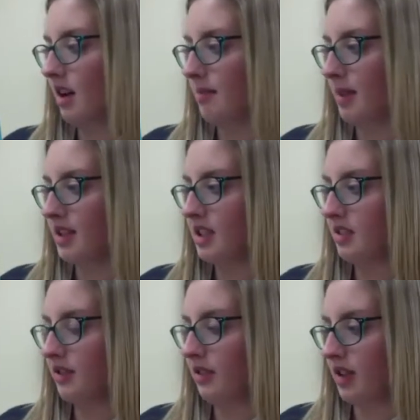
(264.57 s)

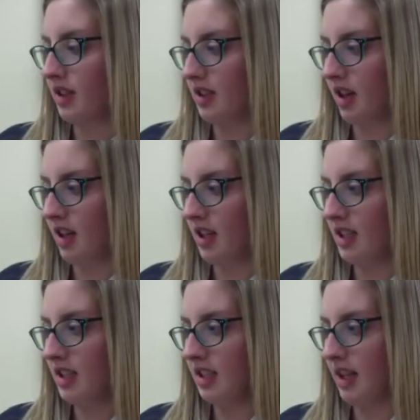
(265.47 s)
Buzzy's foot started
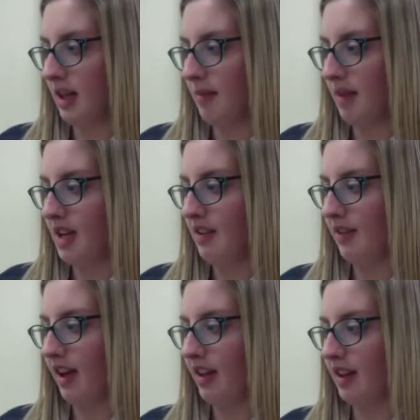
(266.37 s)
to slip, and he
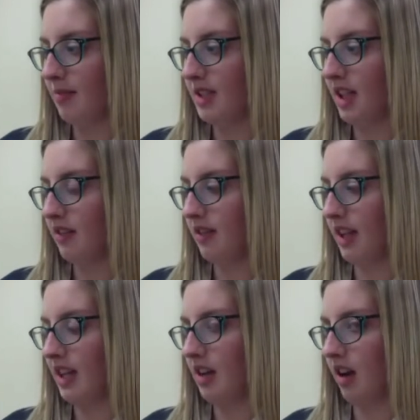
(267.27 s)
felt himself
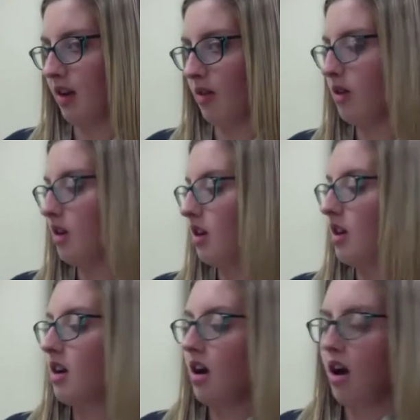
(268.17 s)
letting go.
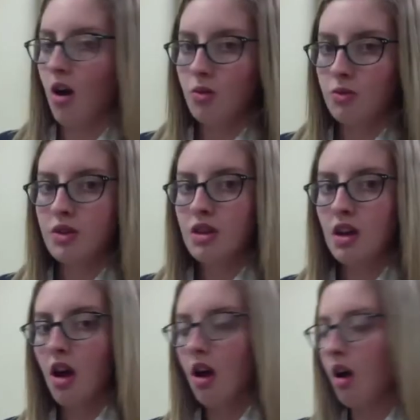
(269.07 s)
Oh
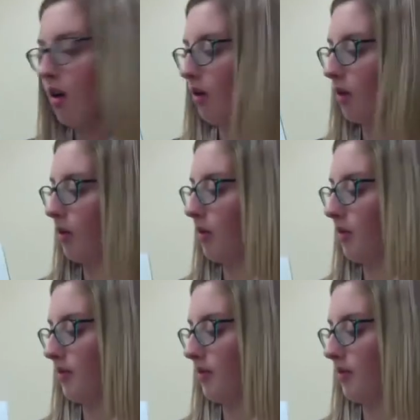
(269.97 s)
no!